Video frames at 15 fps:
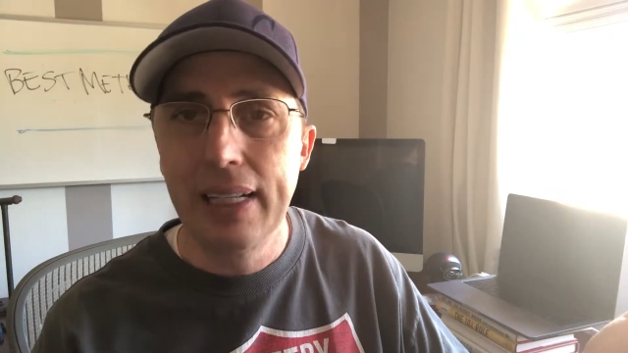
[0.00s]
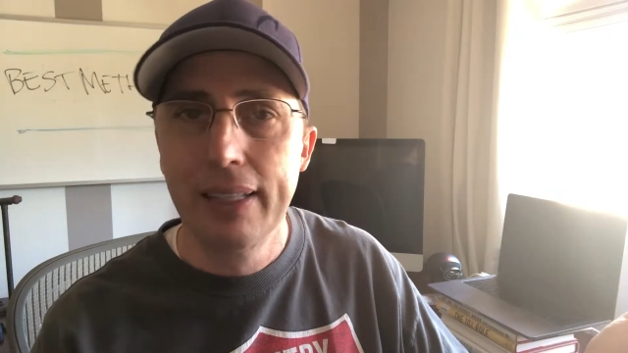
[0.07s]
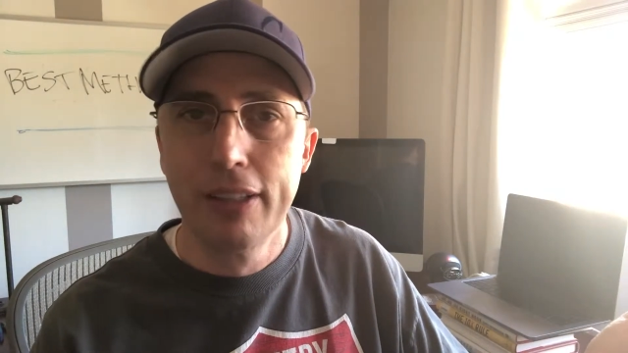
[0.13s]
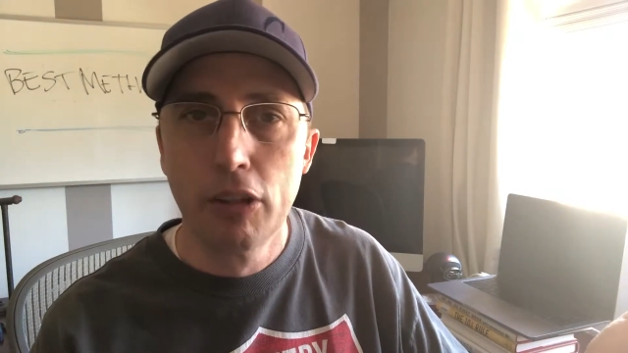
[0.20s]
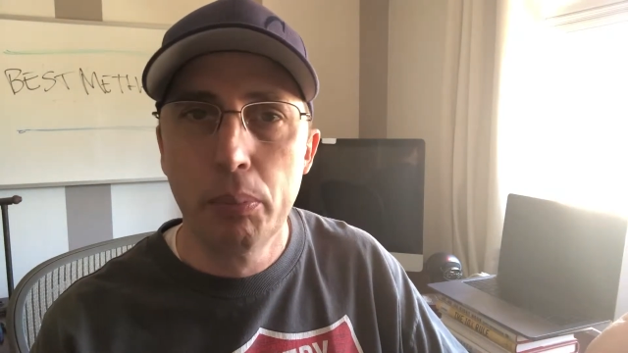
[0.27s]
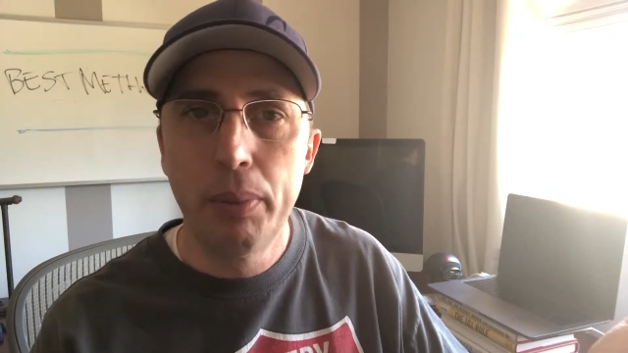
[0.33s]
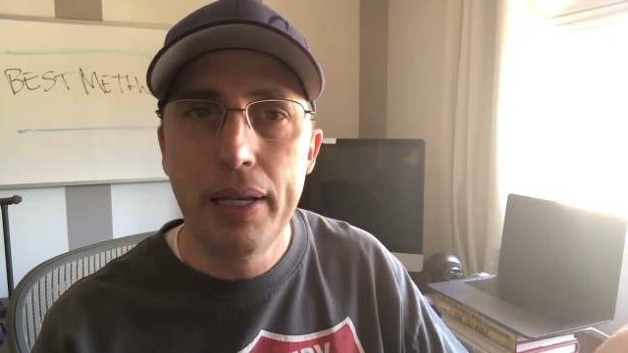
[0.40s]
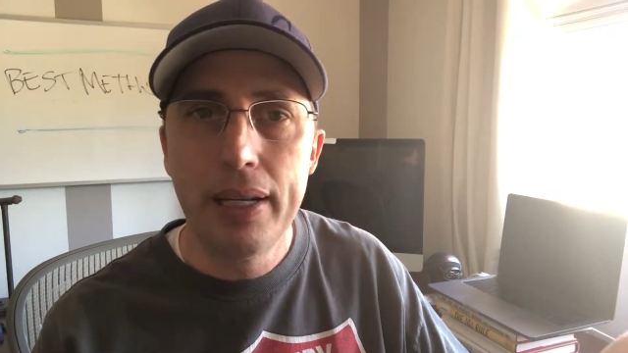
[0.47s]
a
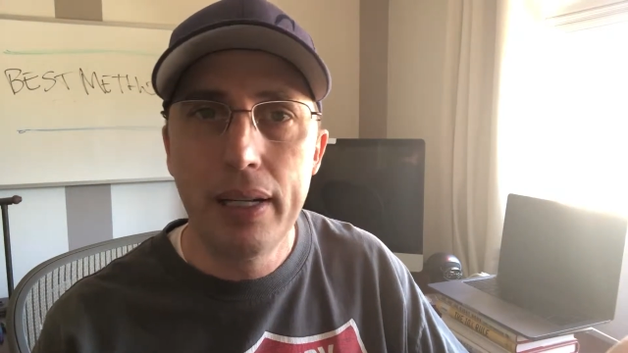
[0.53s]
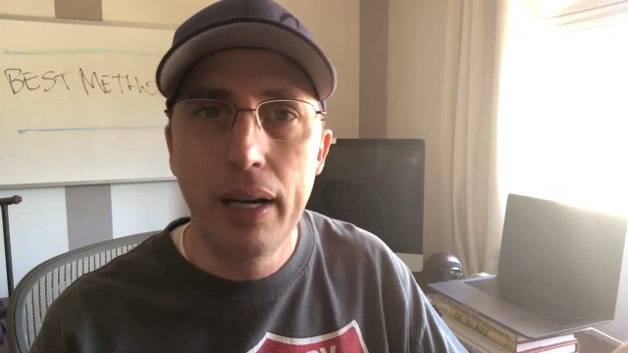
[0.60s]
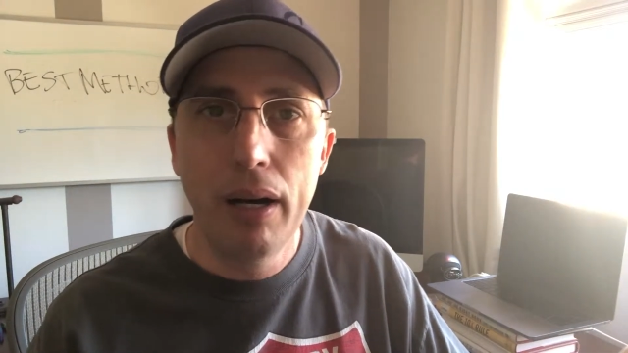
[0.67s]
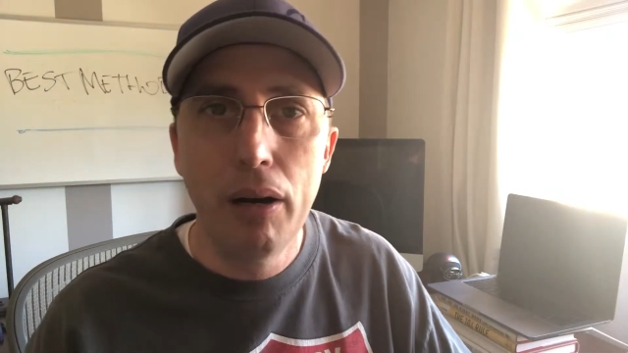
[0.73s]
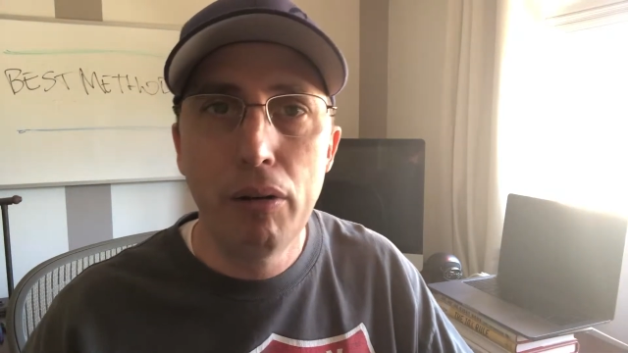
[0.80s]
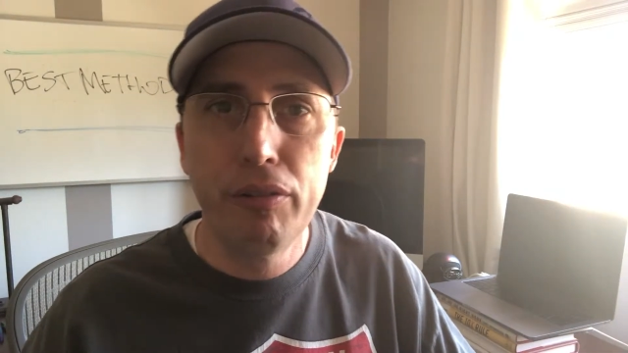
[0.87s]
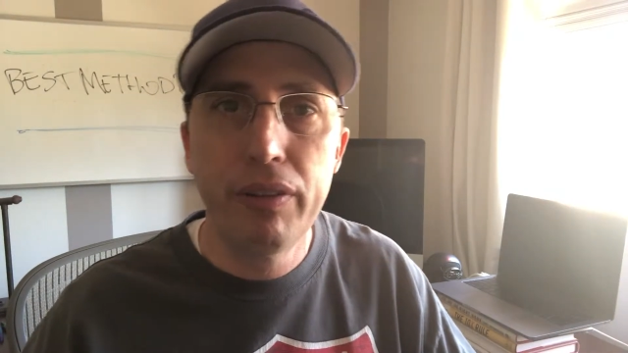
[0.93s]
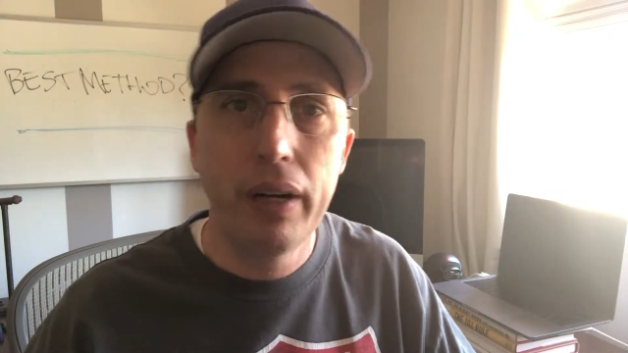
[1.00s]
little bit
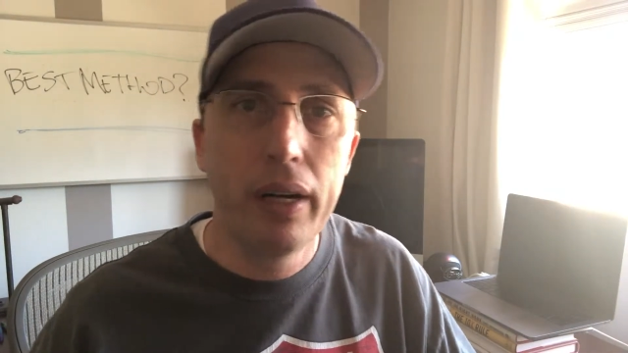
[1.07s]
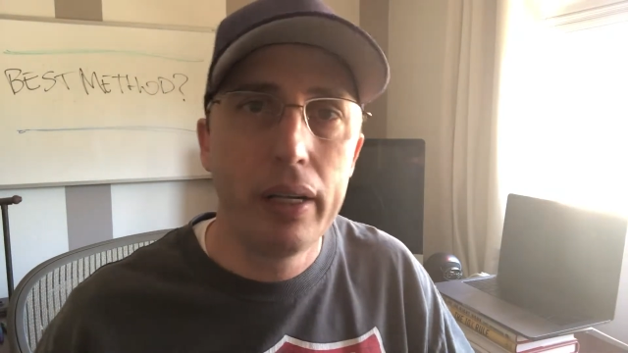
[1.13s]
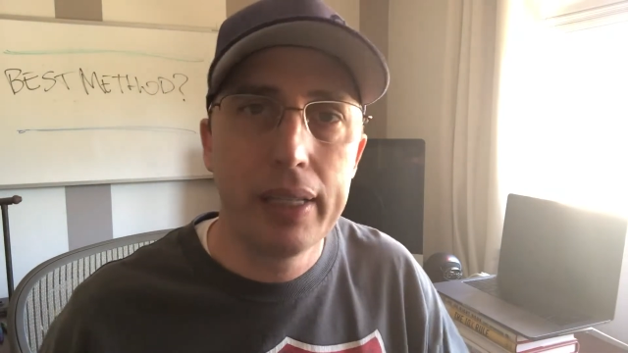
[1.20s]
of